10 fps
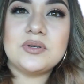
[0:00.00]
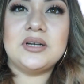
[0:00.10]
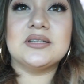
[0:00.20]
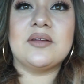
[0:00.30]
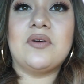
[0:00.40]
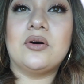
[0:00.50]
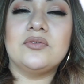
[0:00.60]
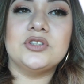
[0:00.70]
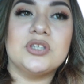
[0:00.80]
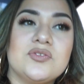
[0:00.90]
what it is, I felt
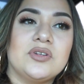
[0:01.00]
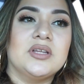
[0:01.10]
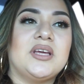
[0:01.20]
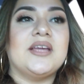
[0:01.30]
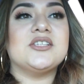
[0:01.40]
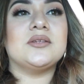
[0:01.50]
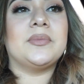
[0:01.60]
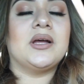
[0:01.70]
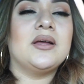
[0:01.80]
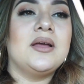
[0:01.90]
overdressed for the occasion.
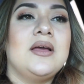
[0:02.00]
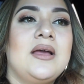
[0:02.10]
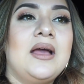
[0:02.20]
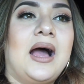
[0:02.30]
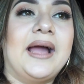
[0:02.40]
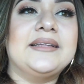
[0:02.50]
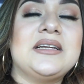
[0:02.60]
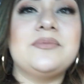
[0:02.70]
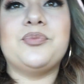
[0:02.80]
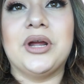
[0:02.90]
But I
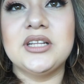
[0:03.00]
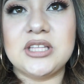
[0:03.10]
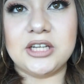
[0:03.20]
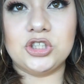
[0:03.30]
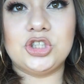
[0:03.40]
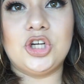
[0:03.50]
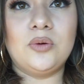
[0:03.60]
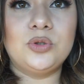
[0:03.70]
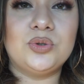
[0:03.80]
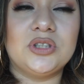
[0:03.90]
ended up bringing this extra
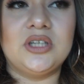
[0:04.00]
shirt, which was a